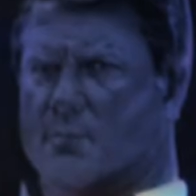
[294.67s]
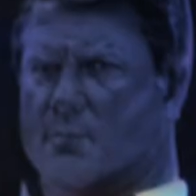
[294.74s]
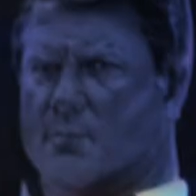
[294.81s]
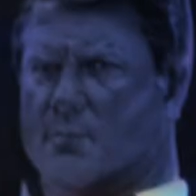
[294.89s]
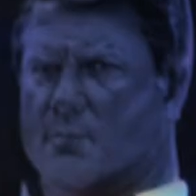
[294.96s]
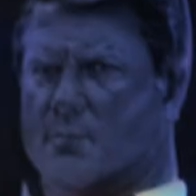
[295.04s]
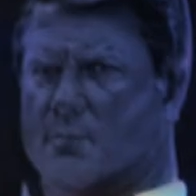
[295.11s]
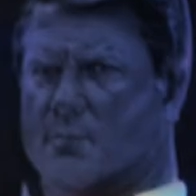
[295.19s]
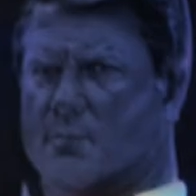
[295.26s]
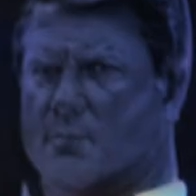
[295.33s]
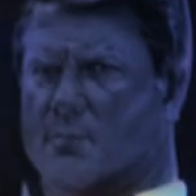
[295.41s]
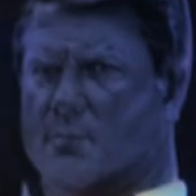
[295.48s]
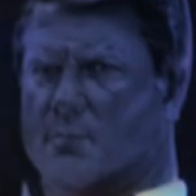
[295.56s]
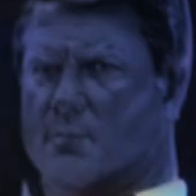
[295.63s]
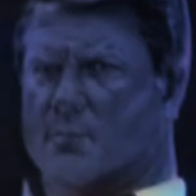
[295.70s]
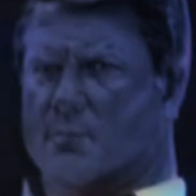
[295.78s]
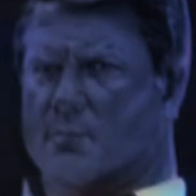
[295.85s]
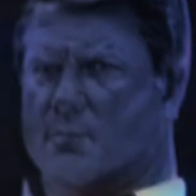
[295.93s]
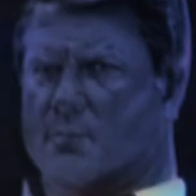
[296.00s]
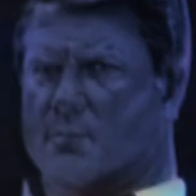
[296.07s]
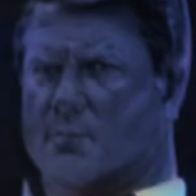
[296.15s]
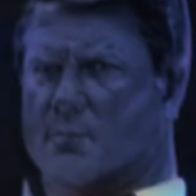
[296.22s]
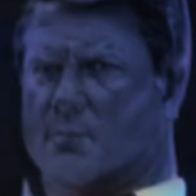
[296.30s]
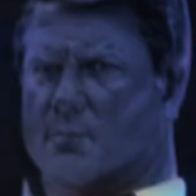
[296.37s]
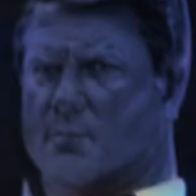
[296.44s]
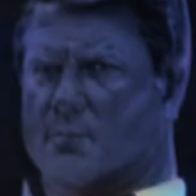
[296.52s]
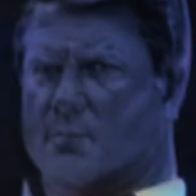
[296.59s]

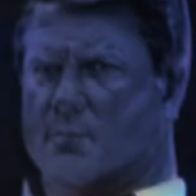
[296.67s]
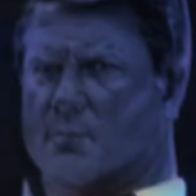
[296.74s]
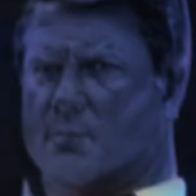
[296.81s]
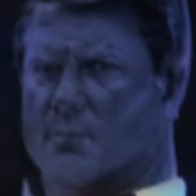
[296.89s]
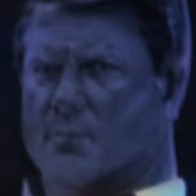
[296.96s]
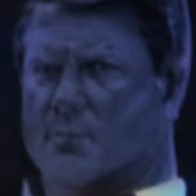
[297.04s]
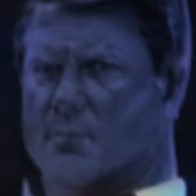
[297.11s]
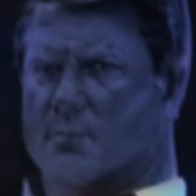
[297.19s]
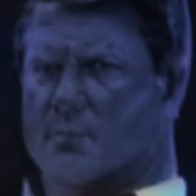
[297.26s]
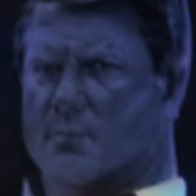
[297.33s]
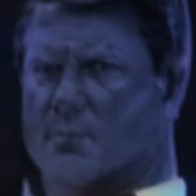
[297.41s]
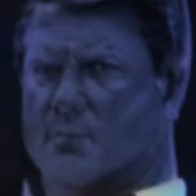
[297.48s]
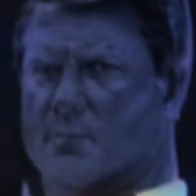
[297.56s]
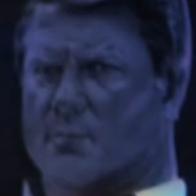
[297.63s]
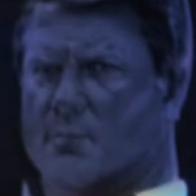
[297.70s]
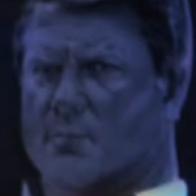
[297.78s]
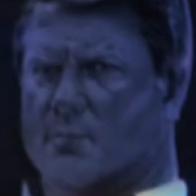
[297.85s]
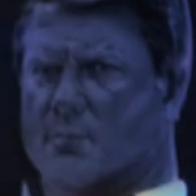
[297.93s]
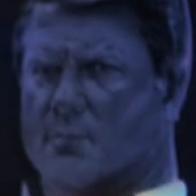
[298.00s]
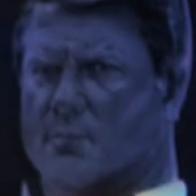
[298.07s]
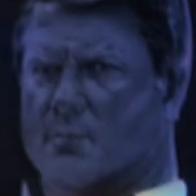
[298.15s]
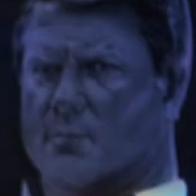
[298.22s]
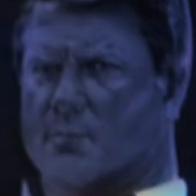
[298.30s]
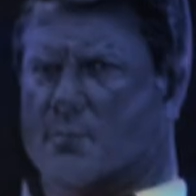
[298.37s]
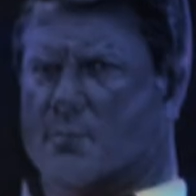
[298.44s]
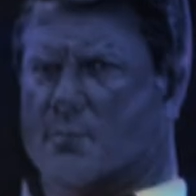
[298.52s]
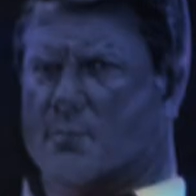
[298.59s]

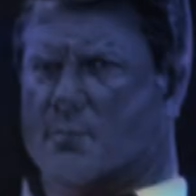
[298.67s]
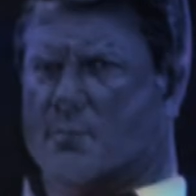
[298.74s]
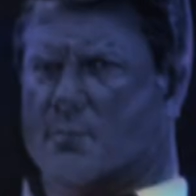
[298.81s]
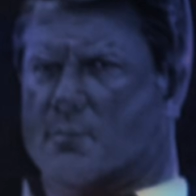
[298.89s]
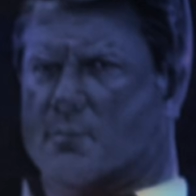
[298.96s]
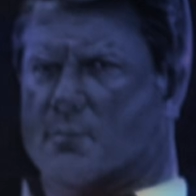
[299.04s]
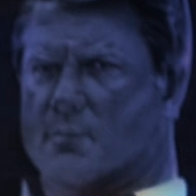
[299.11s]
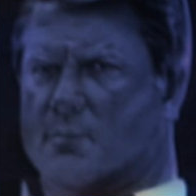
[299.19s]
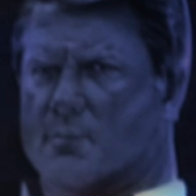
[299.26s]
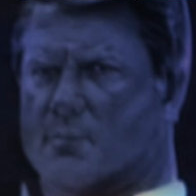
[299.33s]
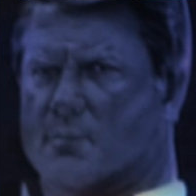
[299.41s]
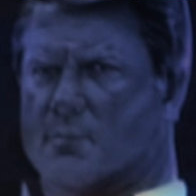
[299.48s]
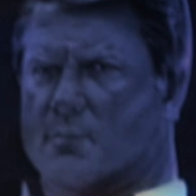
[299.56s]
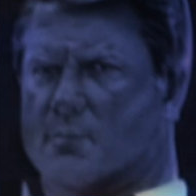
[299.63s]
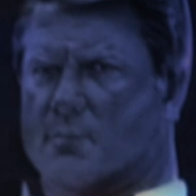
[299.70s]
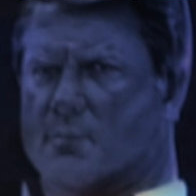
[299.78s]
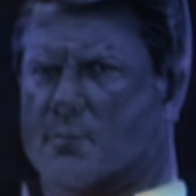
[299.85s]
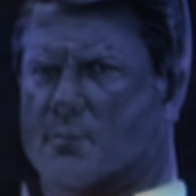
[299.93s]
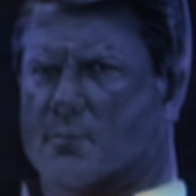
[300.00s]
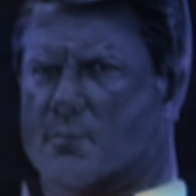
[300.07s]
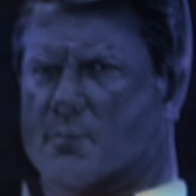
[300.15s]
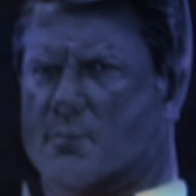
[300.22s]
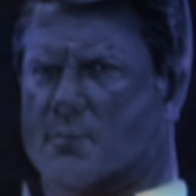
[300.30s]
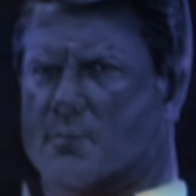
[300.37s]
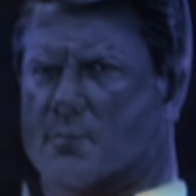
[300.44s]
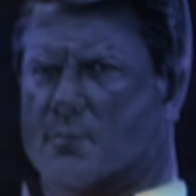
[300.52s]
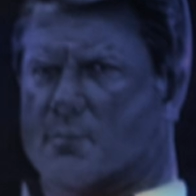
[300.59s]

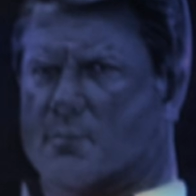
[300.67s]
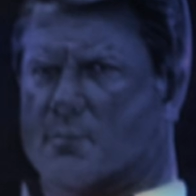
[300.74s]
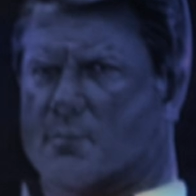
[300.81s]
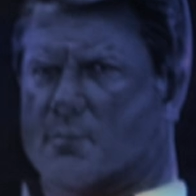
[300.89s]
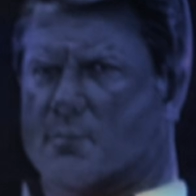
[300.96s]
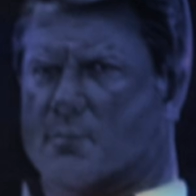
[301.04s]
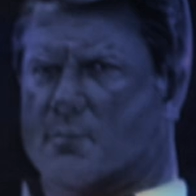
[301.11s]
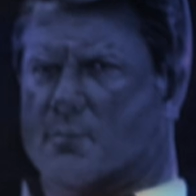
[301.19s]
No words are spoken by the person on screen.